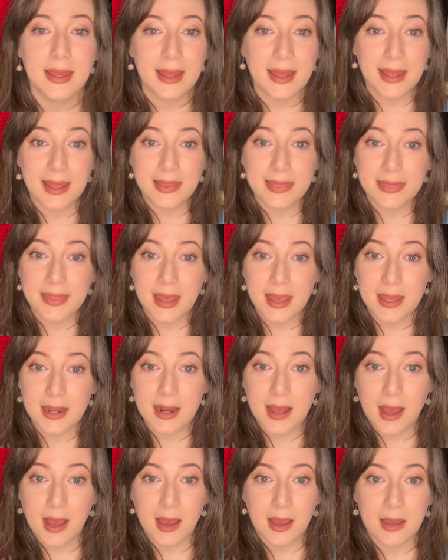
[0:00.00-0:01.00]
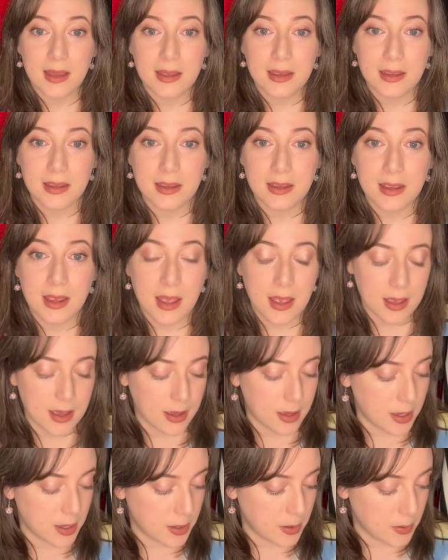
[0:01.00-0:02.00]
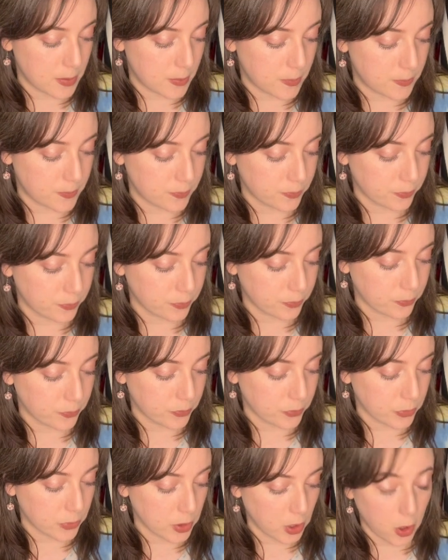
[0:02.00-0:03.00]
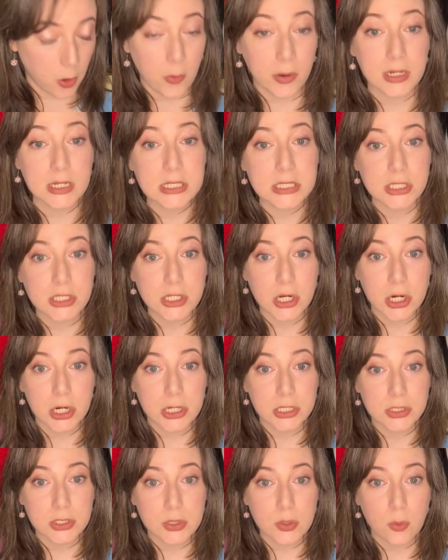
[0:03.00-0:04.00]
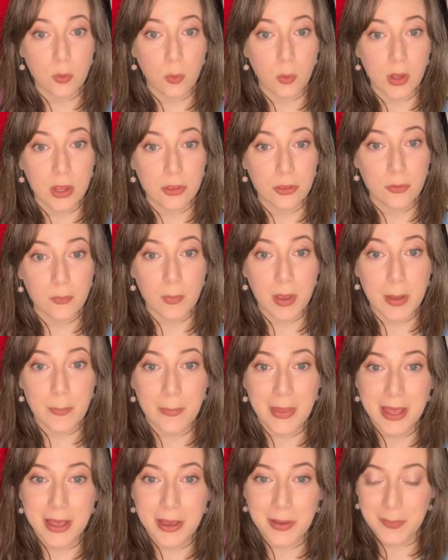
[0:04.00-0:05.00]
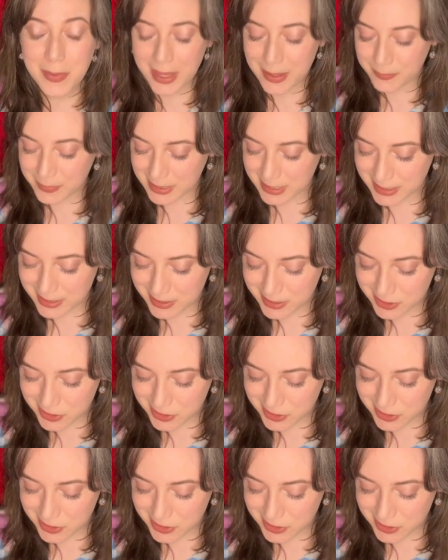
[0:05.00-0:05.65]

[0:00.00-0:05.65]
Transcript: And then I am going to start with my makeup empties.